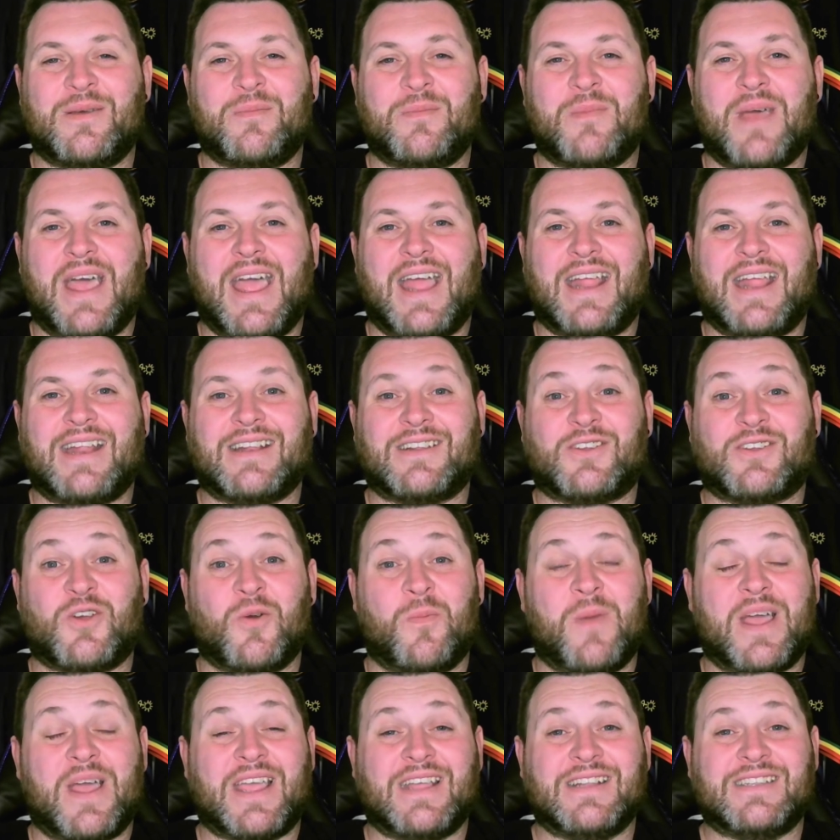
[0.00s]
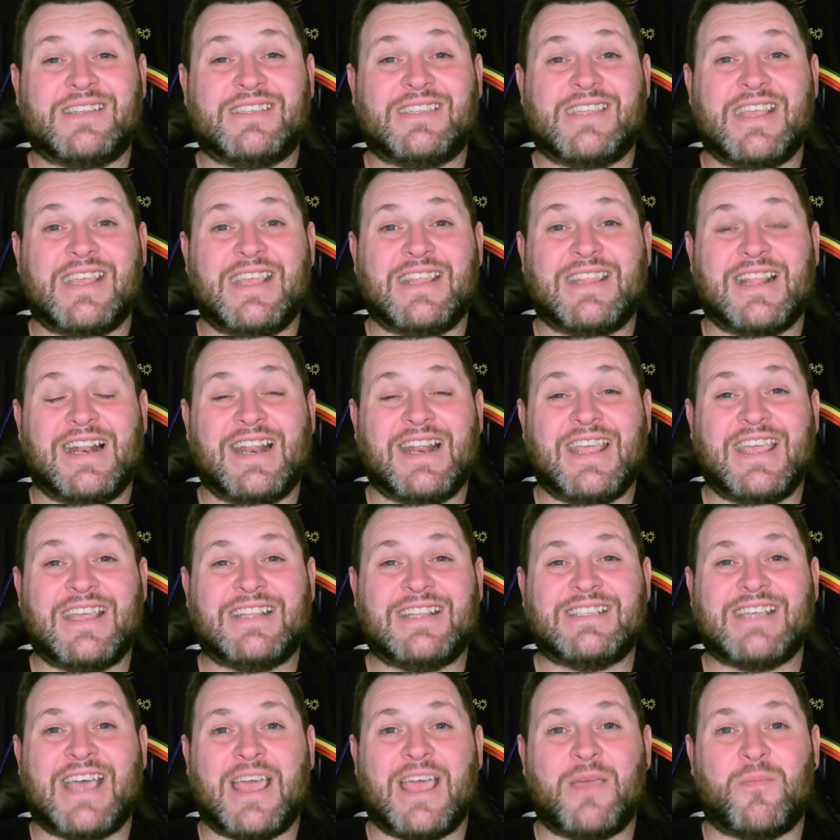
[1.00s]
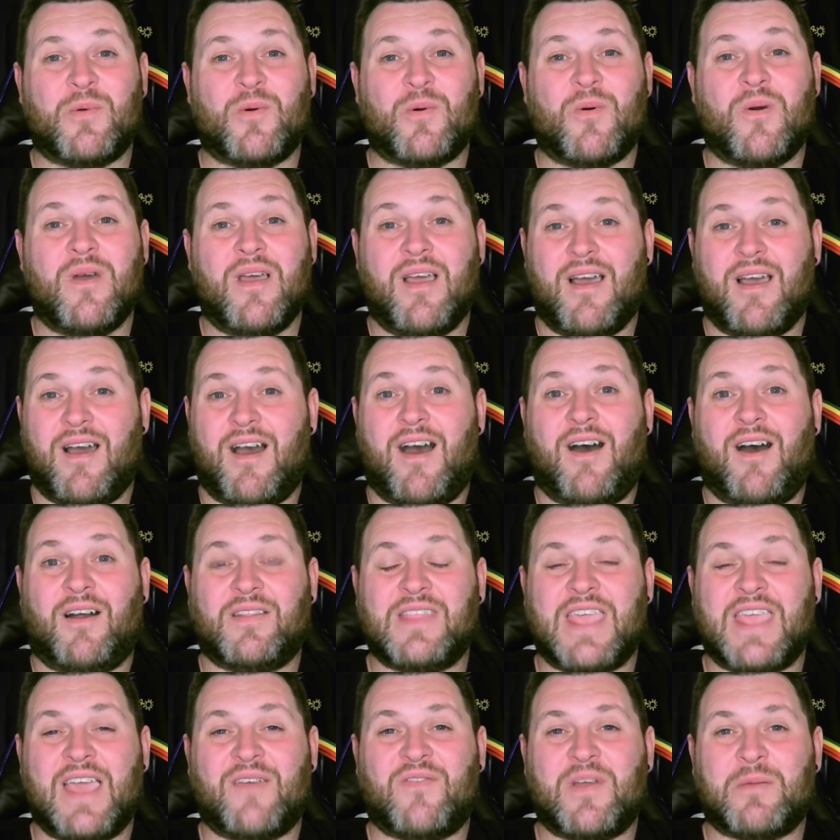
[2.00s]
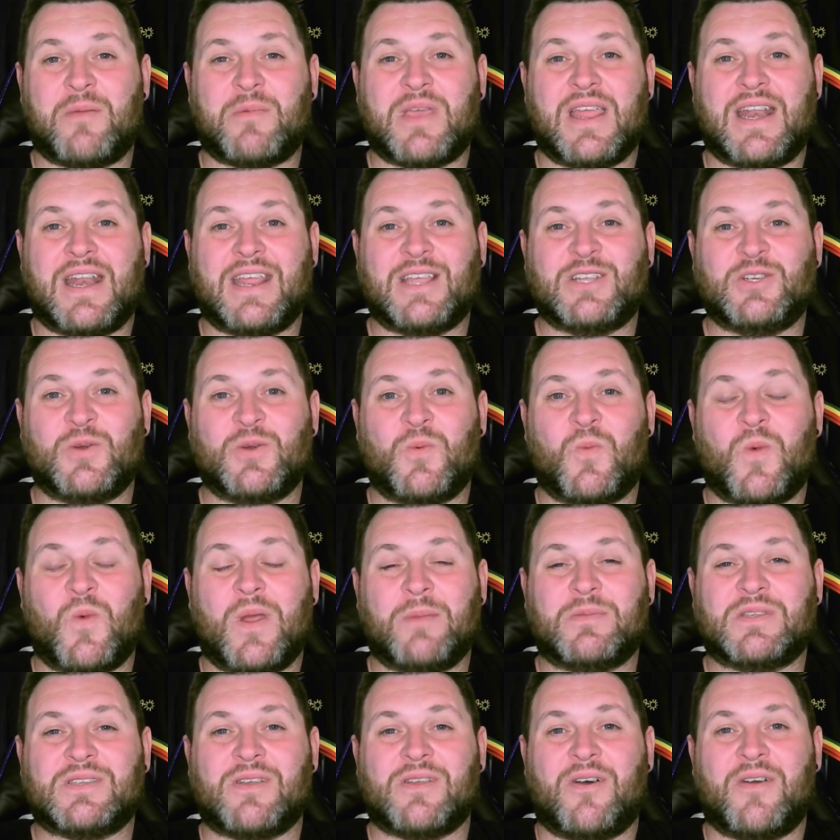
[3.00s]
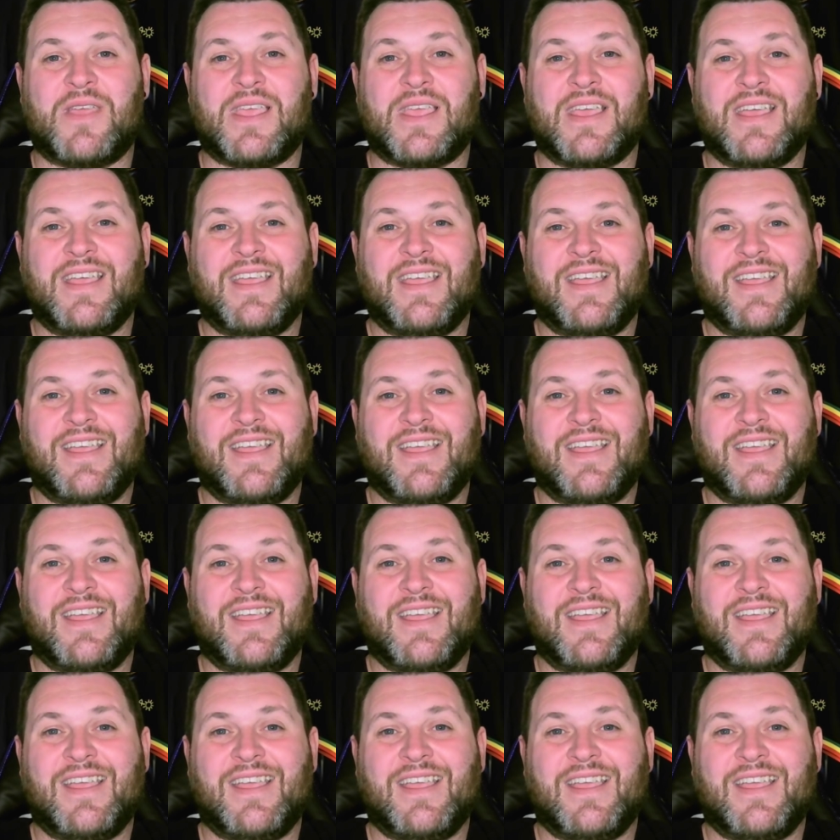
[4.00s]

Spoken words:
them, and come back and see the league table on the FM Connection website.